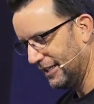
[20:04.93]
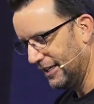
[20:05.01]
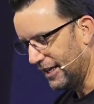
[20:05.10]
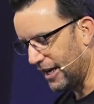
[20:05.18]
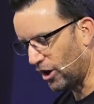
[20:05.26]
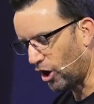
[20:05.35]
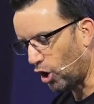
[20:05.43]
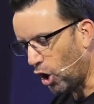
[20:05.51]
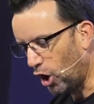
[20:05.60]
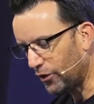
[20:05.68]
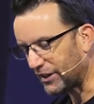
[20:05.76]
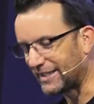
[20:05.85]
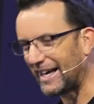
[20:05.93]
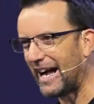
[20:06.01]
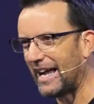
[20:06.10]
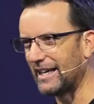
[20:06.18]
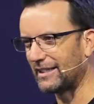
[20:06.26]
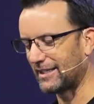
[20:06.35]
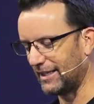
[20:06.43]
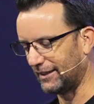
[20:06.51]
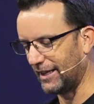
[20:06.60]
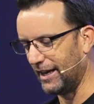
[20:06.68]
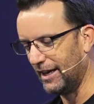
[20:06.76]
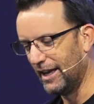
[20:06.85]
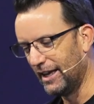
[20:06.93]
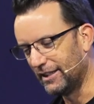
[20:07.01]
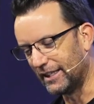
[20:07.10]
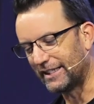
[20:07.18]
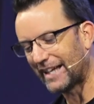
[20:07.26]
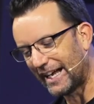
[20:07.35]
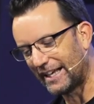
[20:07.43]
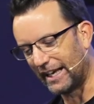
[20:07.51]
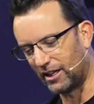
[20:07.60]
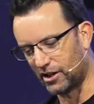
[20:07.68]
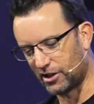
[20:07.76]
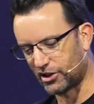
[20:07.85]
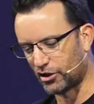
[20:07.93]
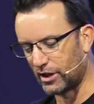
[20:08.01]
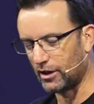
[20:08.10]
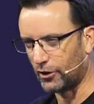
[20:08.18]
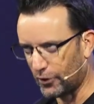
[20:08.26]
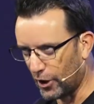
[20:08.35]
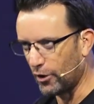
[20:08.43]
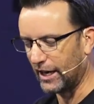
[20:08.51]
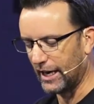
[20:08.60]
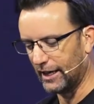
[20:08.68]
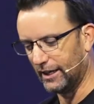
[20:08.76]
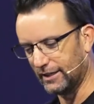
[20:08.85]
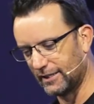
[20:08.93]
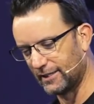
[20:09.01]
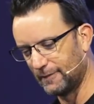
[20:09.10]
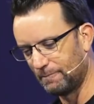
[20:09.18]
Here are all the diets that the, the diet industry are throwing at us.